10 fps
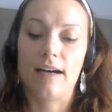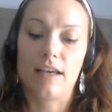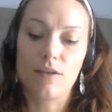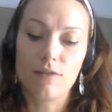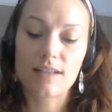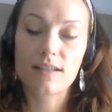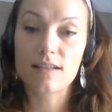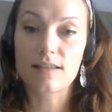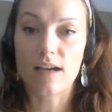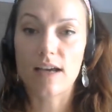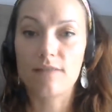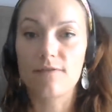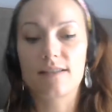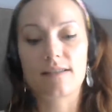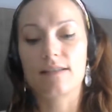You get to decide if
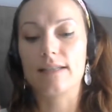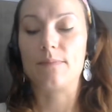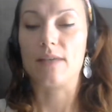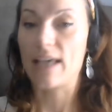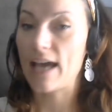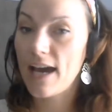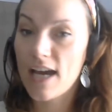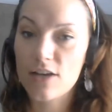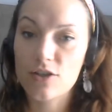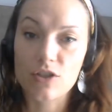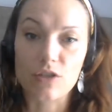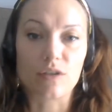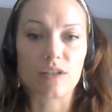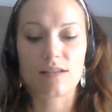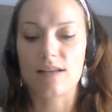this is going to be cash. You
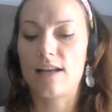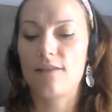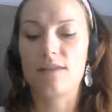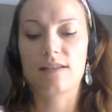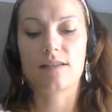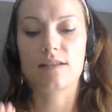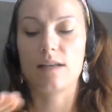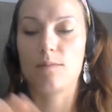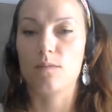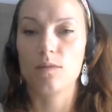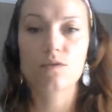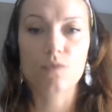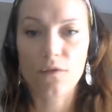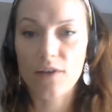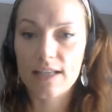can decide if this is going to be
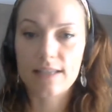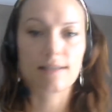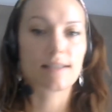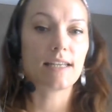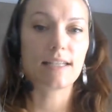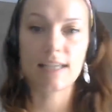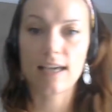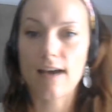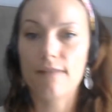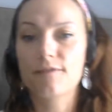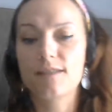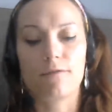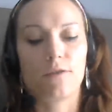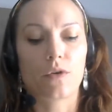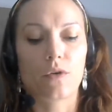mutual funds, ETFs, if
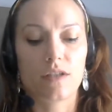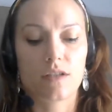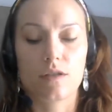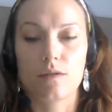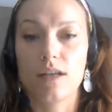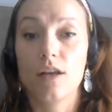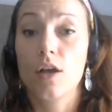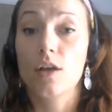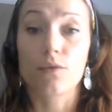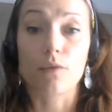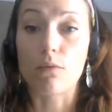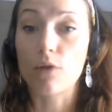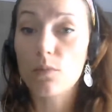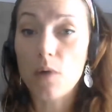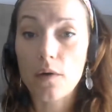you're going to do it through a
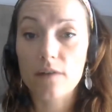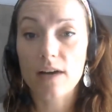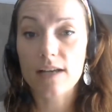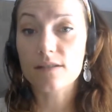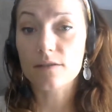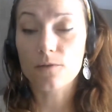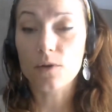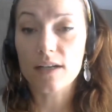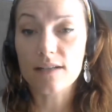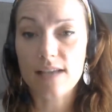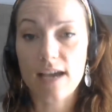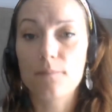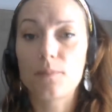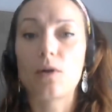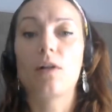robo-advisor, for
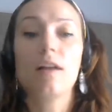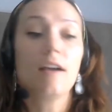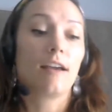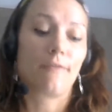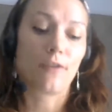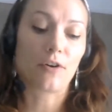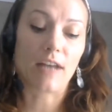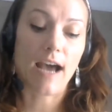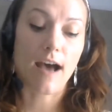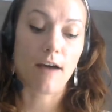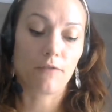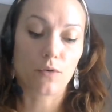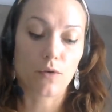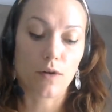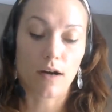example, if you're going to have
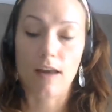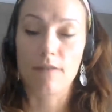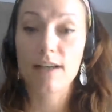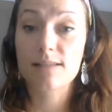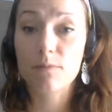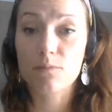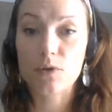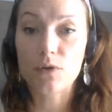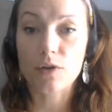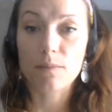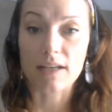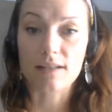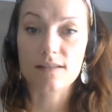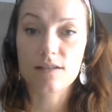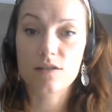your investment broker make
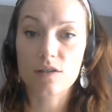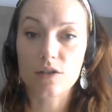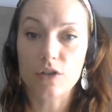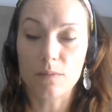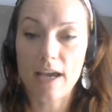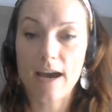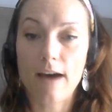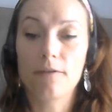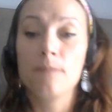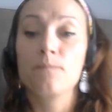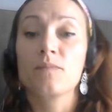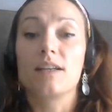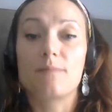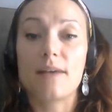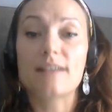decisions on your behalf.
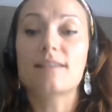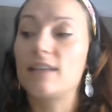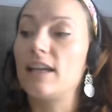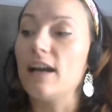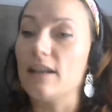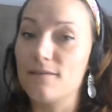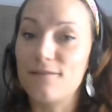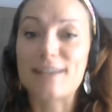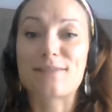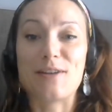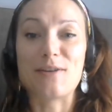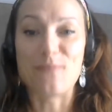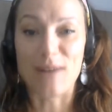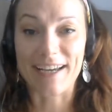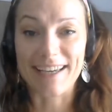It's basically an investment
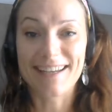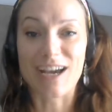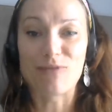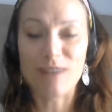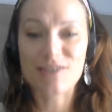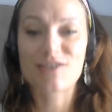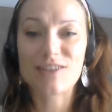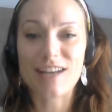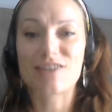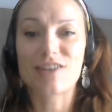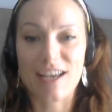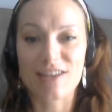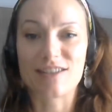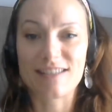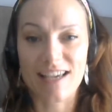bucket, a registered
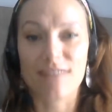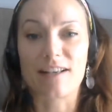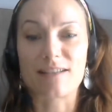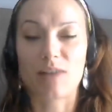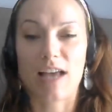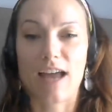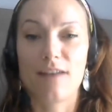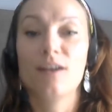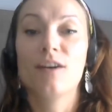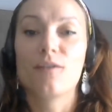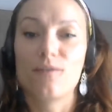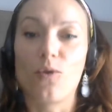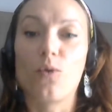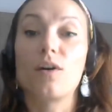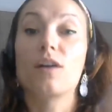education savings plan
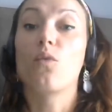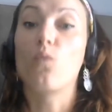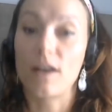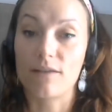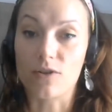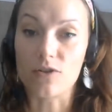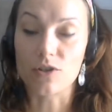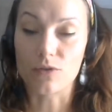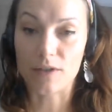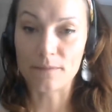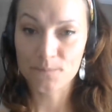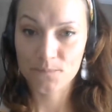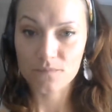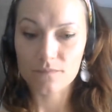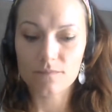for one of your children.
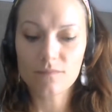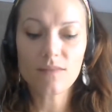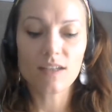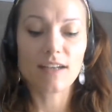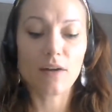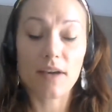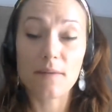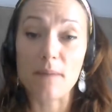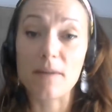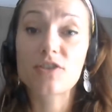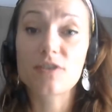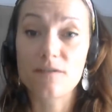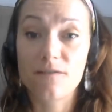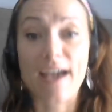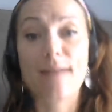Now, I mentioned
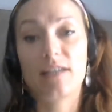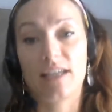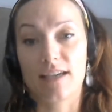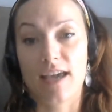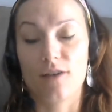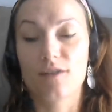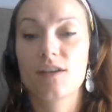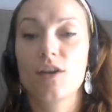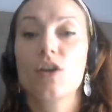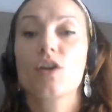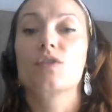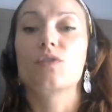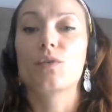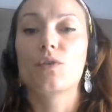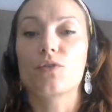family accounts.
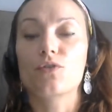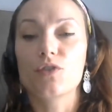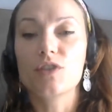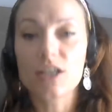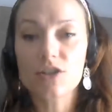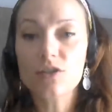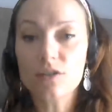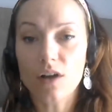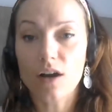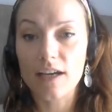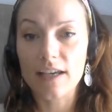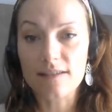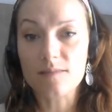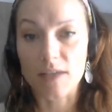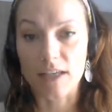So your traditional
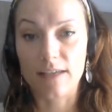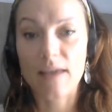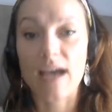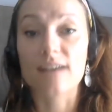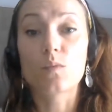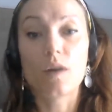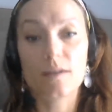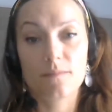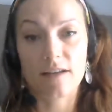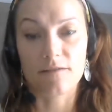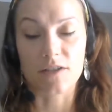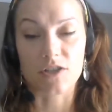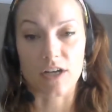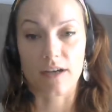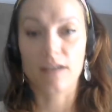RESP has one
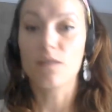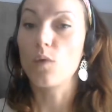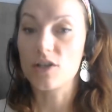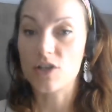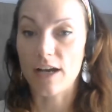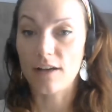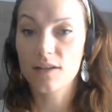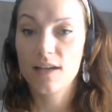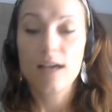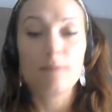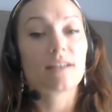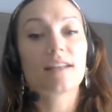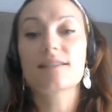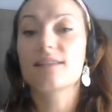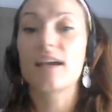beneficiary, one child. But
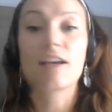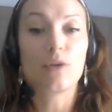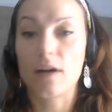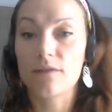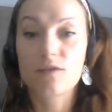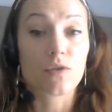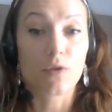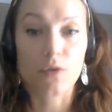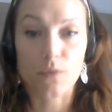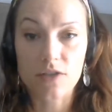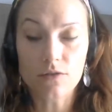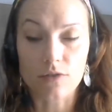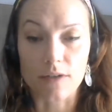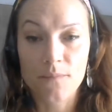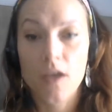let's say you have 2 or 3
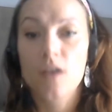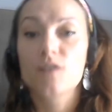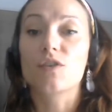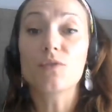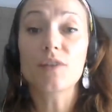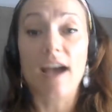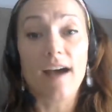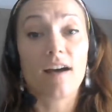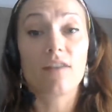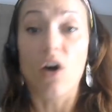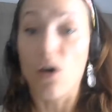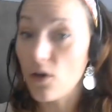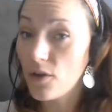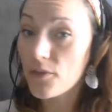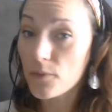children. So you could have
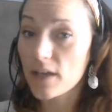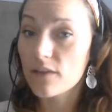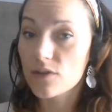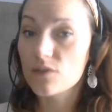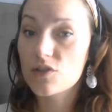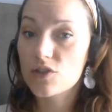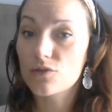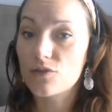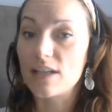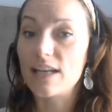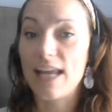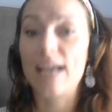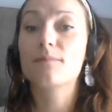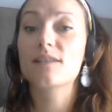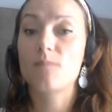all 3 of those children
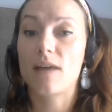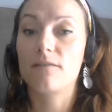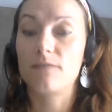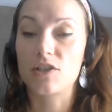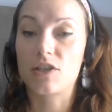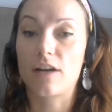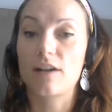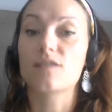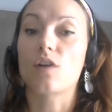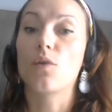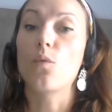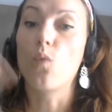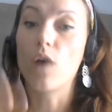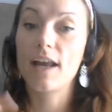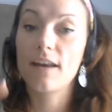named as beneficiaries on
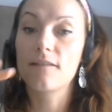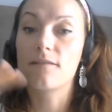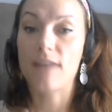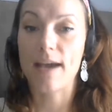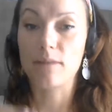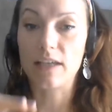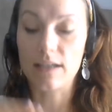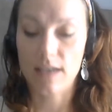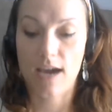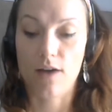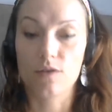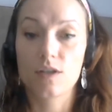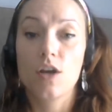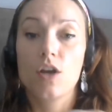one family account.